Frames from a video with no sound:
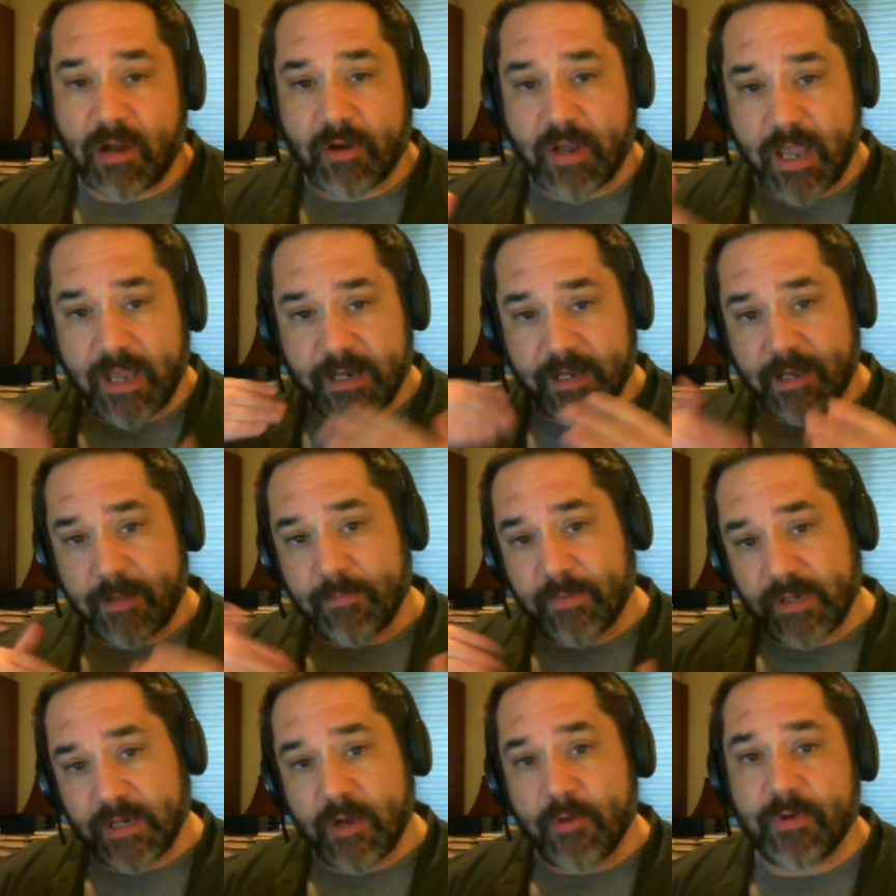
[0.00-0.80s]
I'll
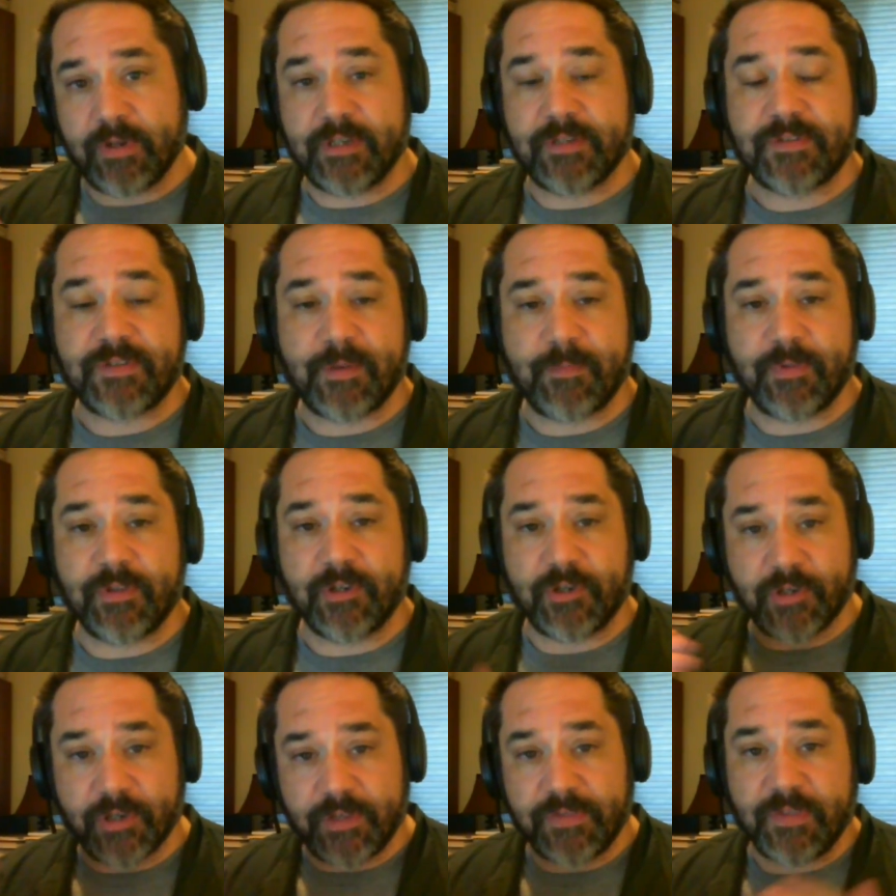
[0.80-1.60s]
kind of I'm going to go into
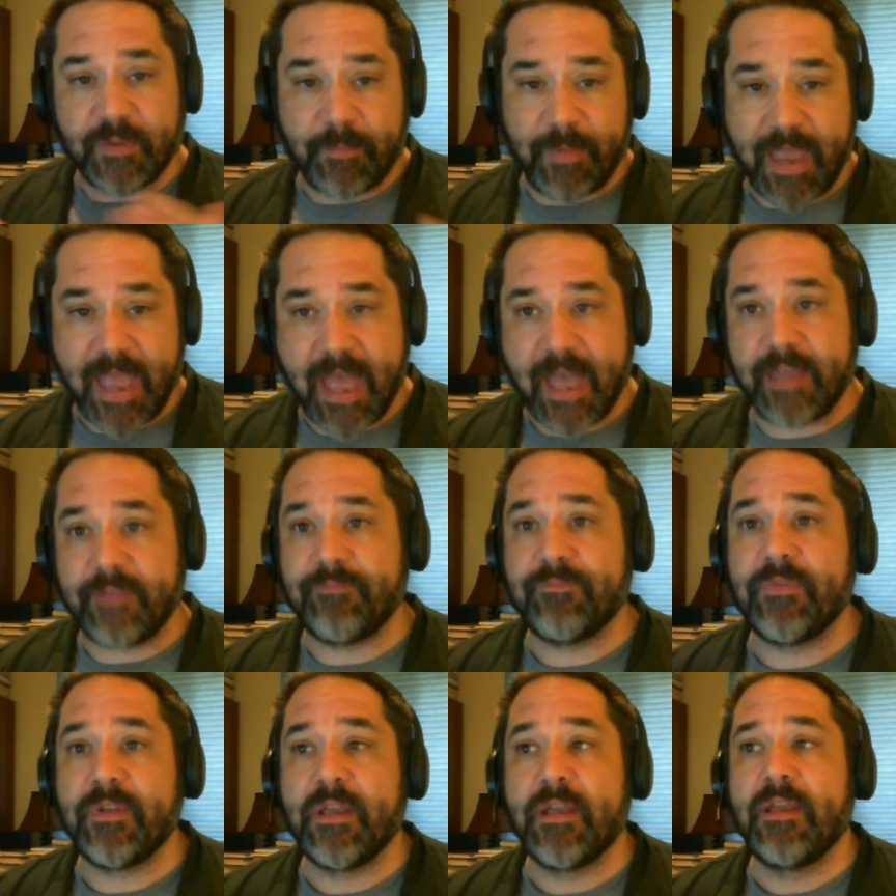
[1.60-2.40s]
some of the good and the
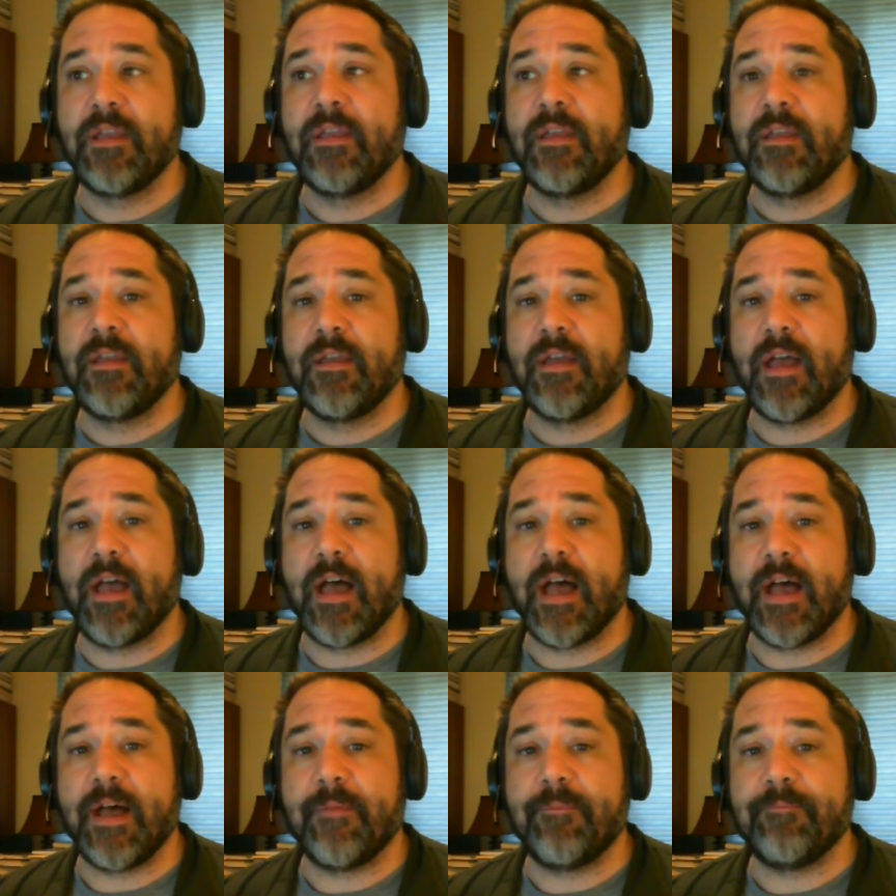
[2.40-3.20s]
bad
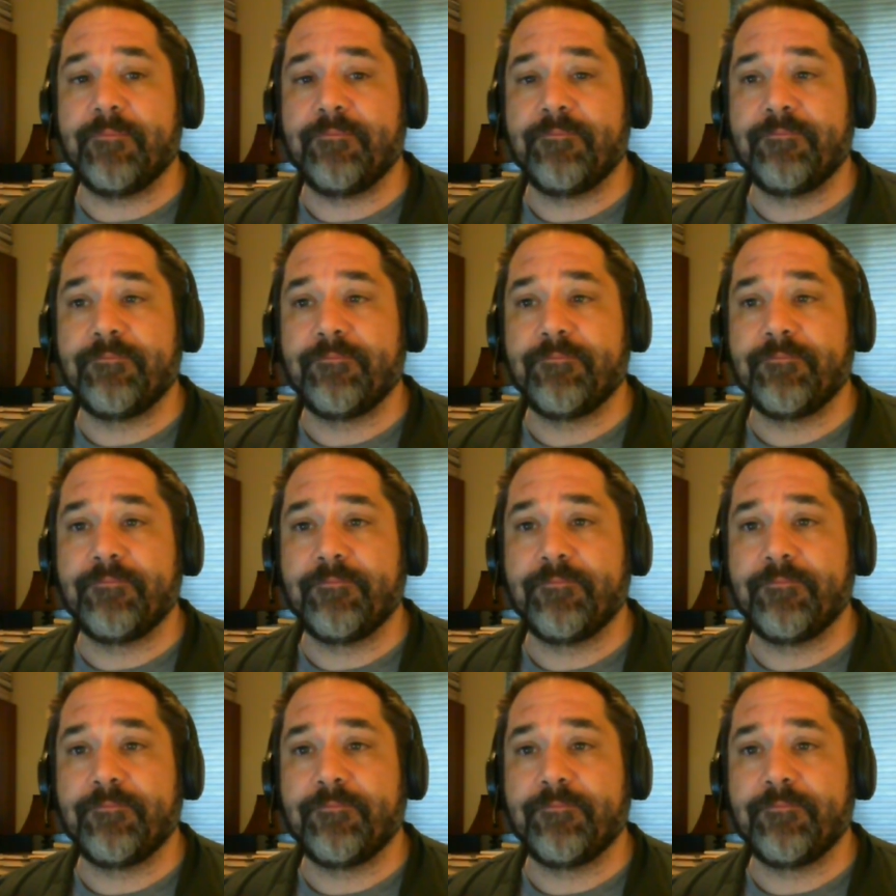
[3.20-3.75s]
um,